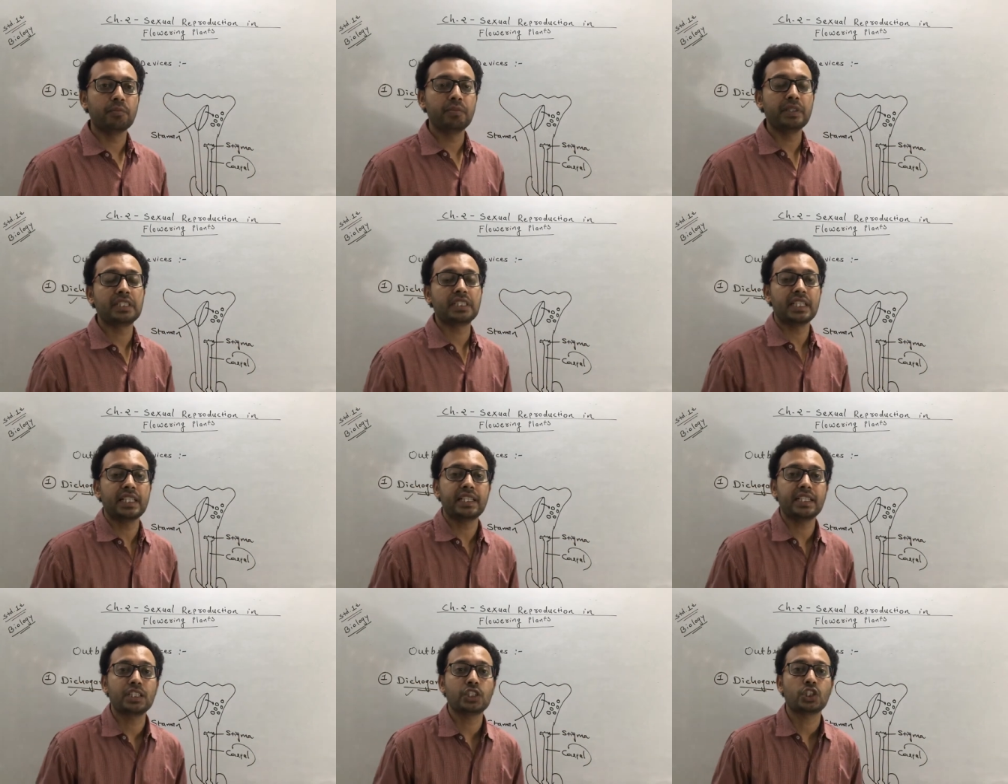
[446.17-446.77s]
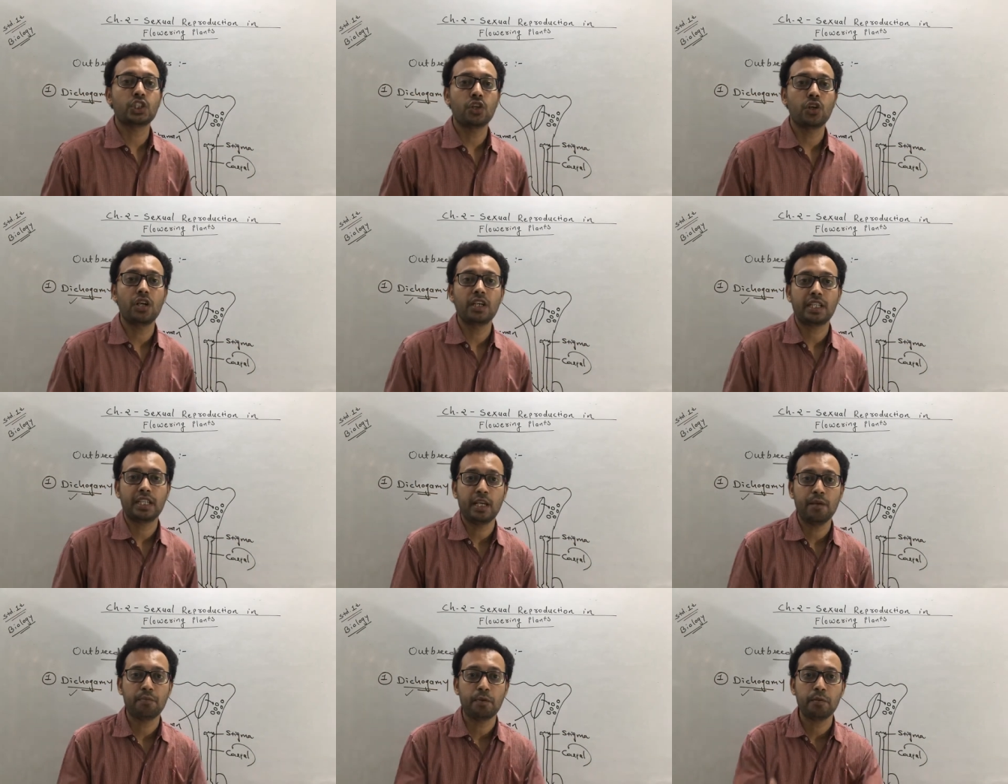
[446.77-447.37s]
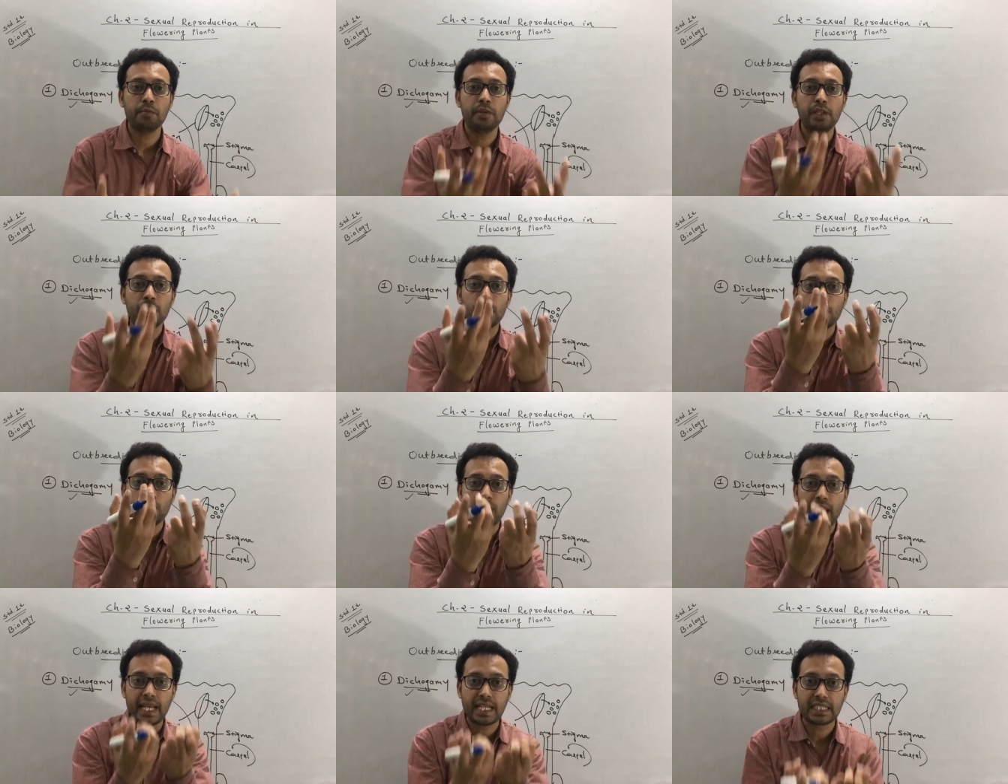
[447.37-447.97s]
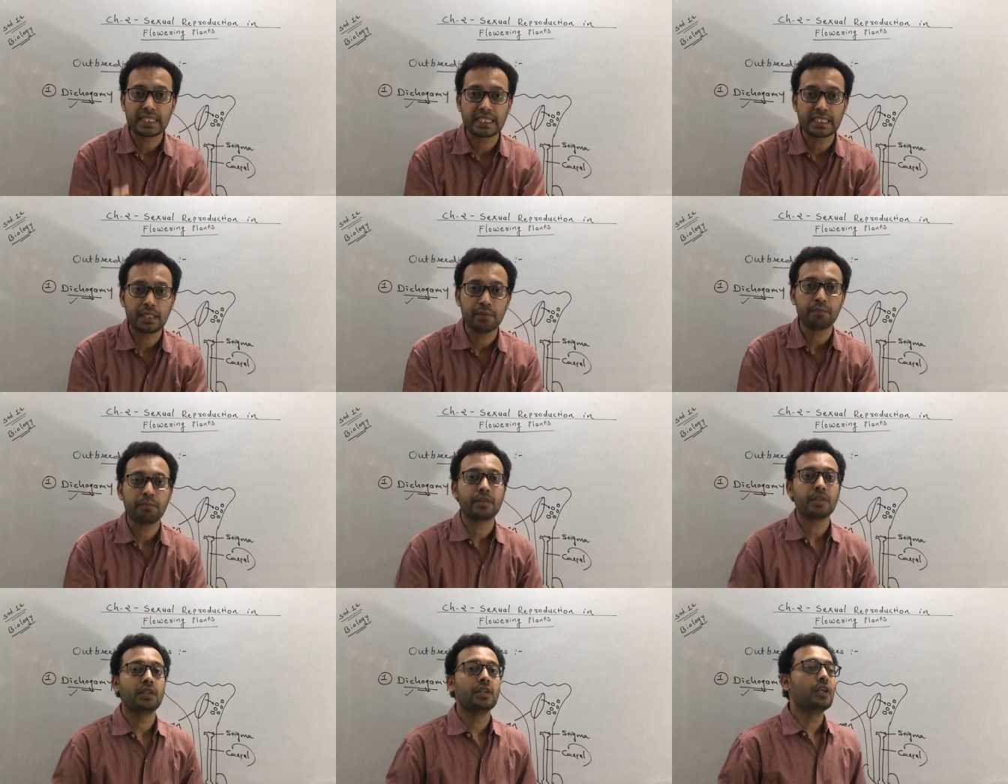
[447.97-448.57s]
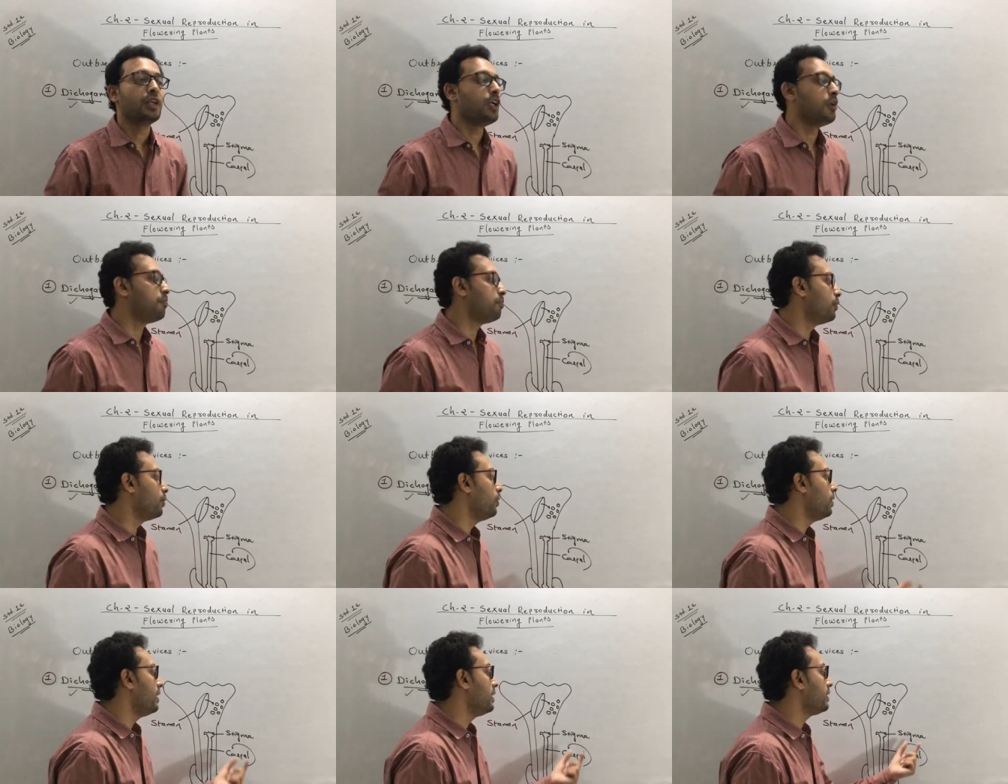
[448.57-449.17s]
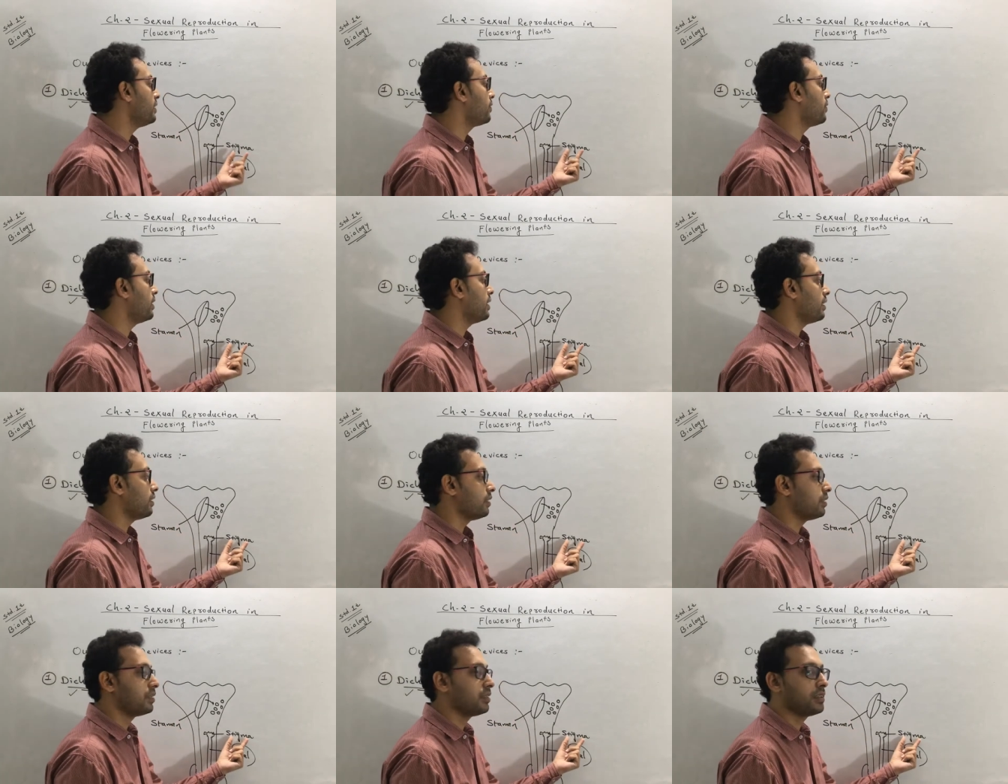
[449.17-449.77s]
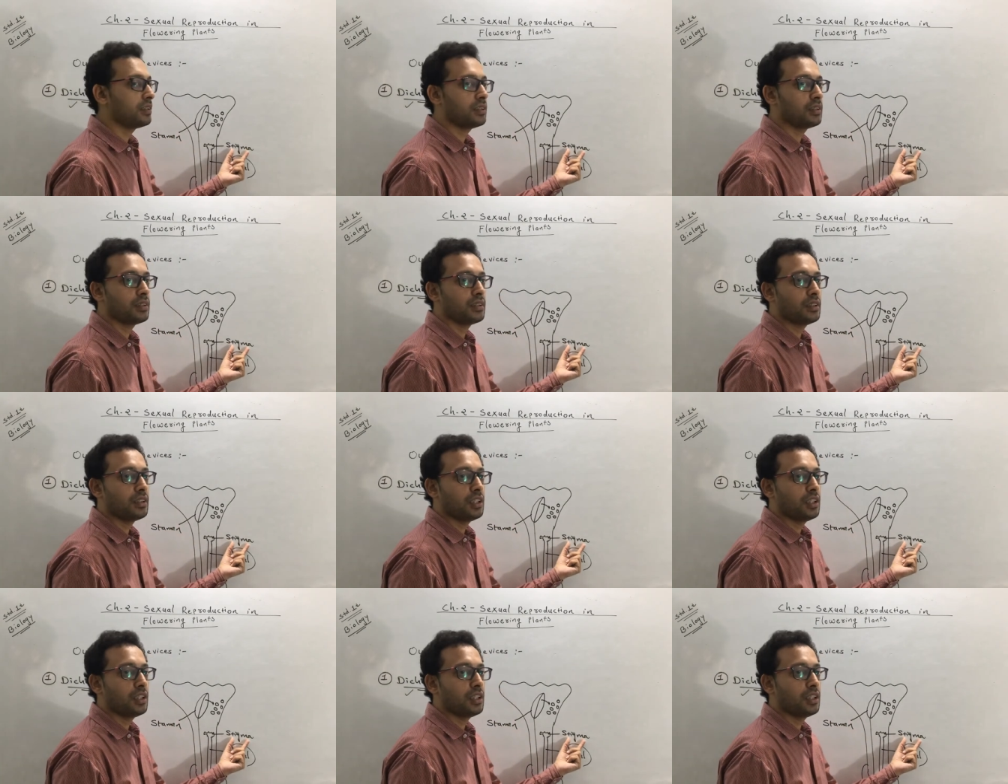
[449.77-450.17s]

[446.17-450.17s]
Means it is not capable to accept a pollen grain.